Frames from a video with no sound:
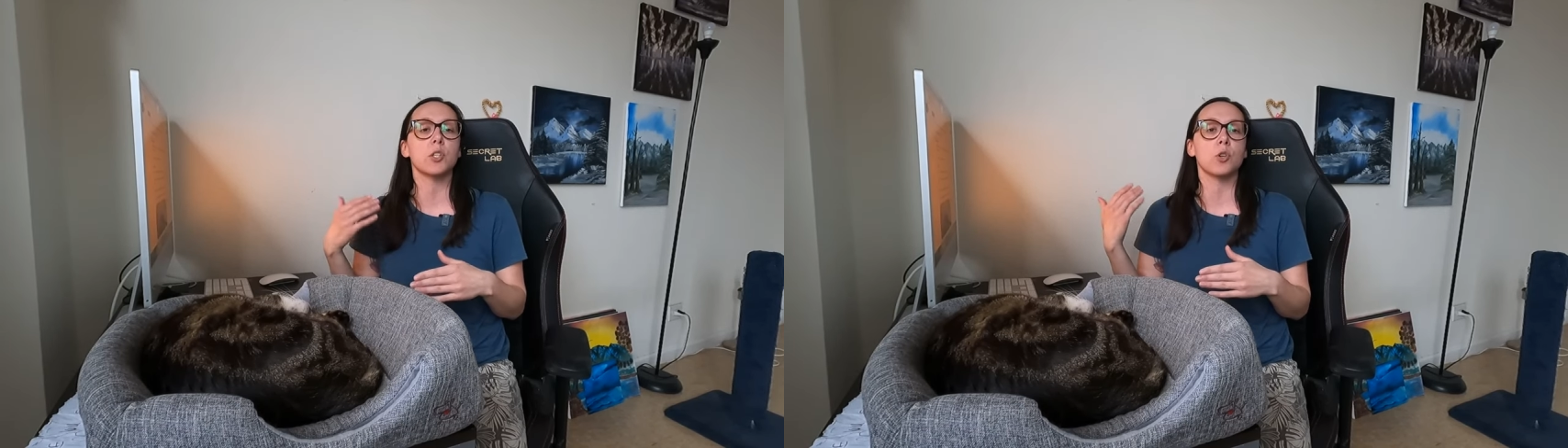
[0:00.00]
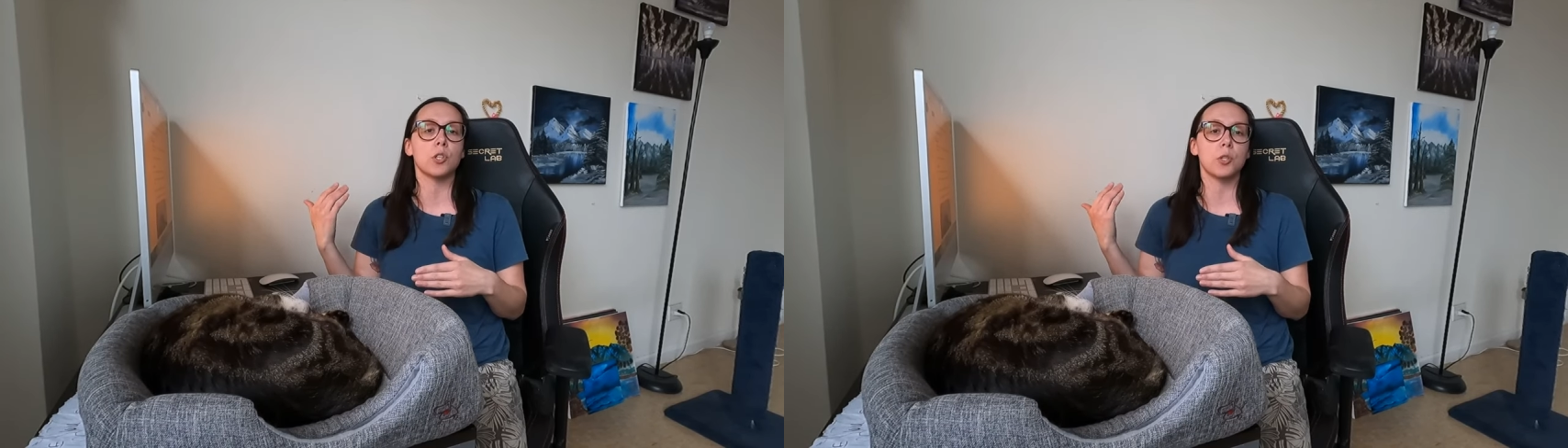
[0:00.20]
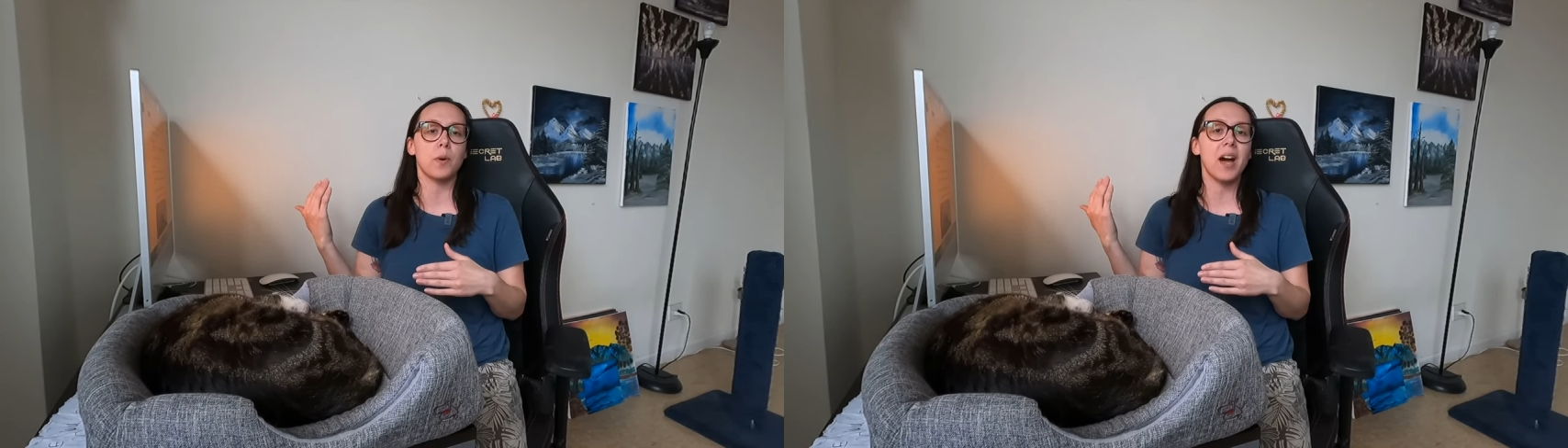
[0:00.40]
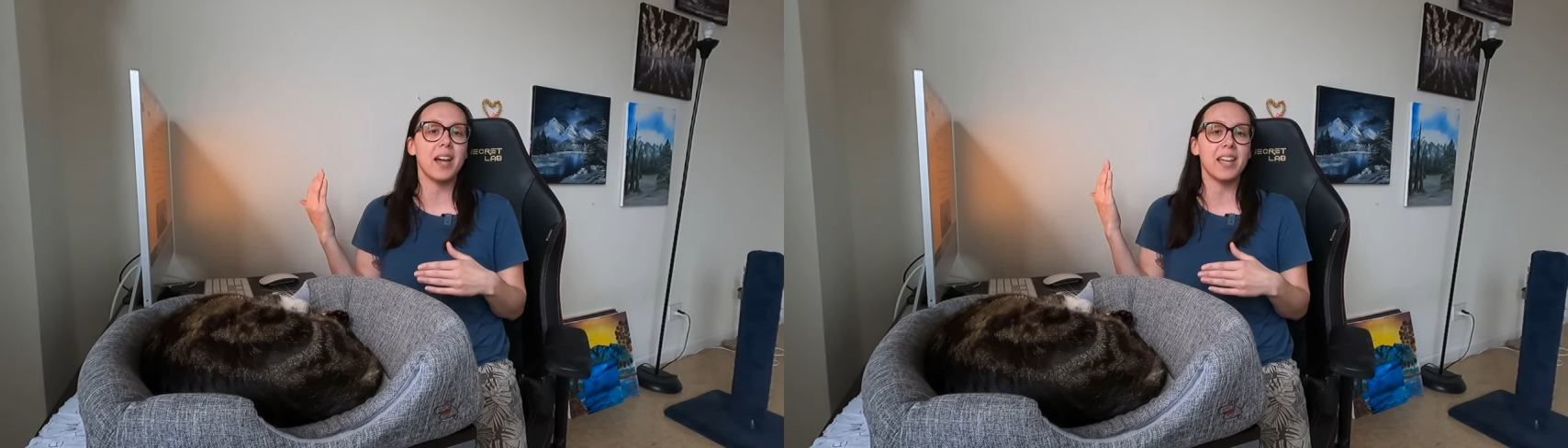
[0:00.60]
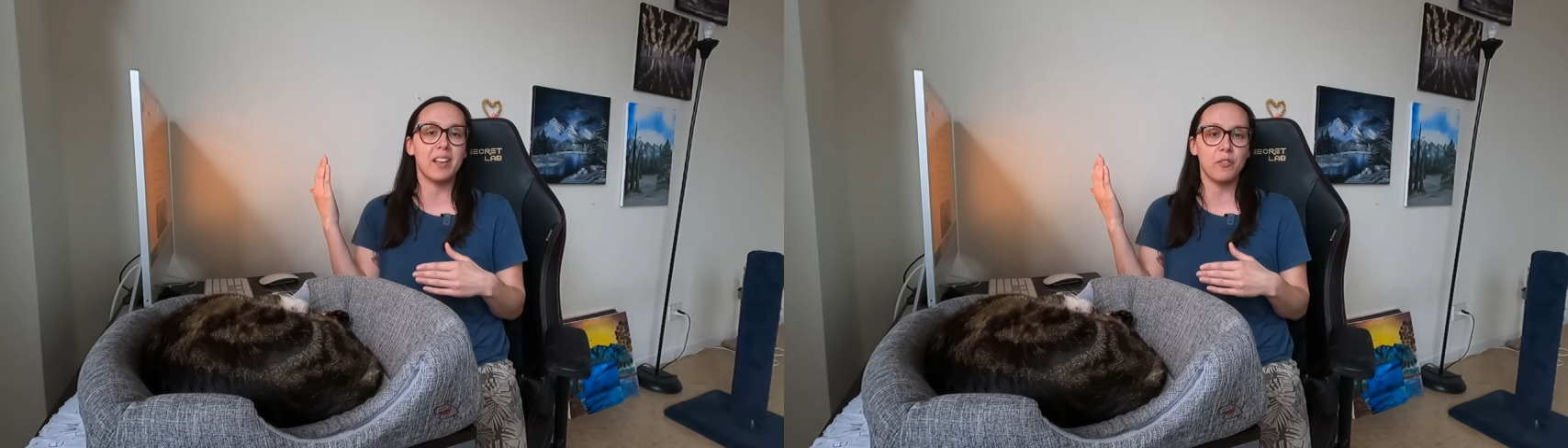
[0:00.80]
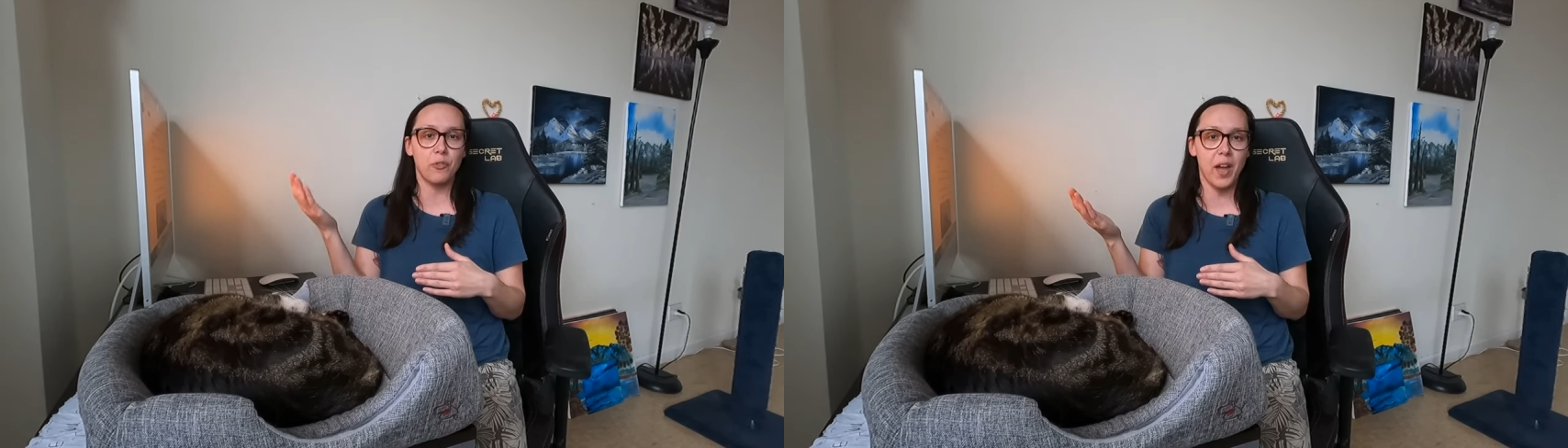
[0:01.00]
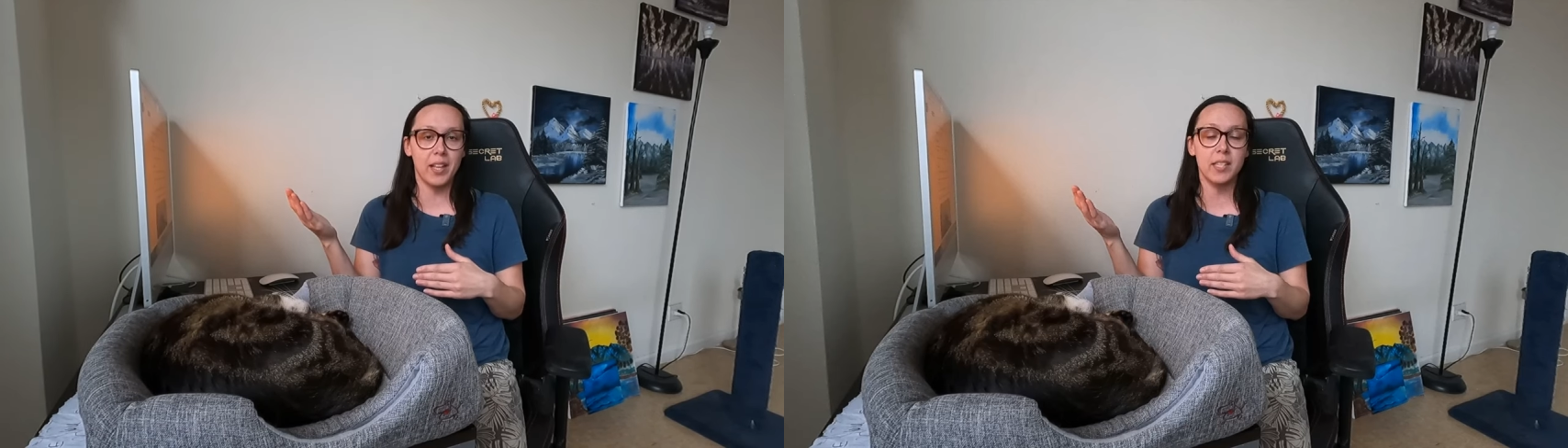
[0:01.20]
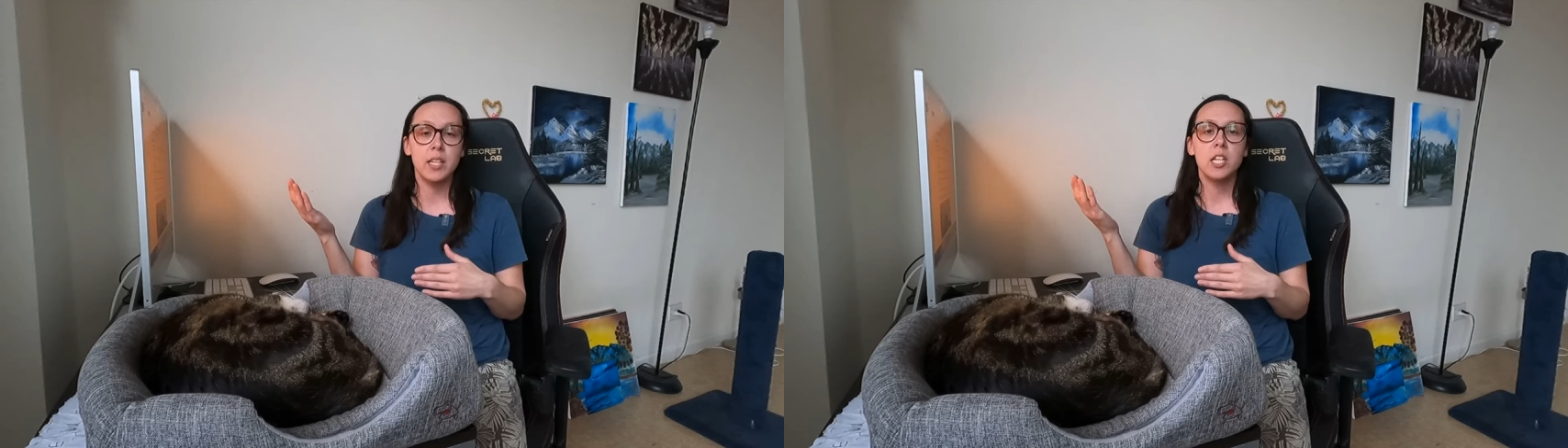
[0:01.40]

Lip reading: it's also high in fat,